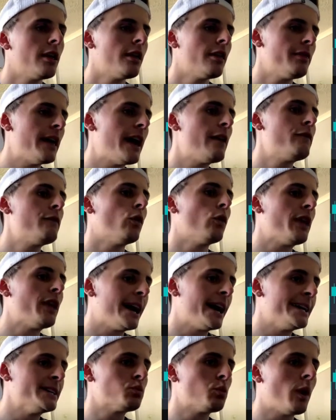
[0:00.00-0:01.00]
Therefore,
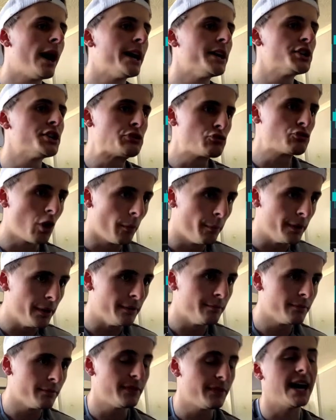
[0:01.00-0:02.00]
that is why it's
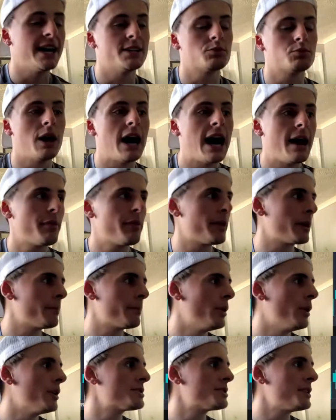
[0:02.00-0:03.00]
dropping. That is what I think
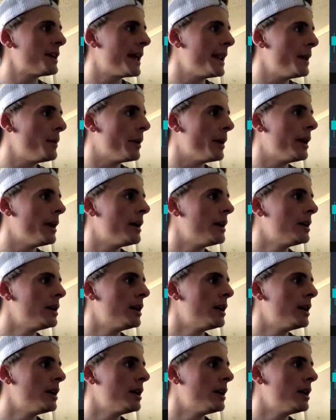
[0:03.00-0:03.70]
personally anyway.